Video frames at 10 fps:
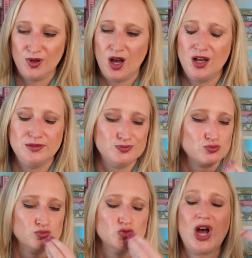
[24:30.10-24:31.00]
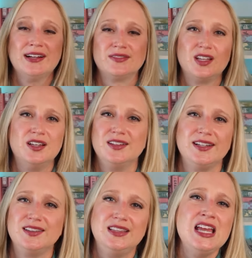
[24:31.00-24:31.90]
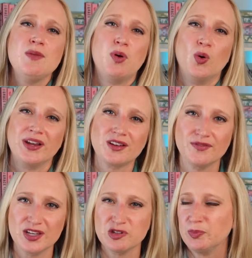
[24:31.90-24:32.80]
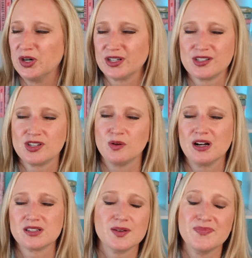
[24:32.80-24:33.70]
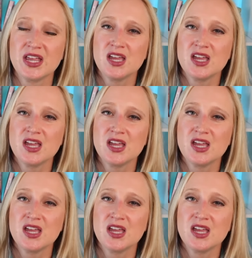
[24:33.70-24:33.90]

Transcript: the point of this book. It's so awesome.